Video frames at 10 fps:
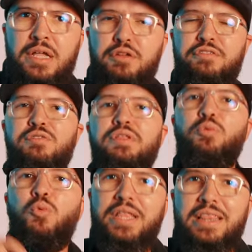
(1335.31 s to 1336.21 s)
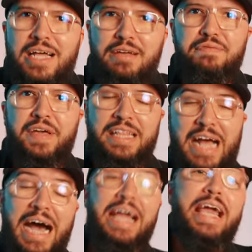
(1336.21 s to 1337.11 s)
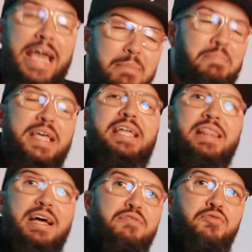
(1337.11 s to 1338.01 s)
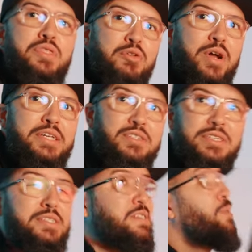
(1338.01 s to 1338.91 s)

There's only one life, and I am that life with Christ Jesus.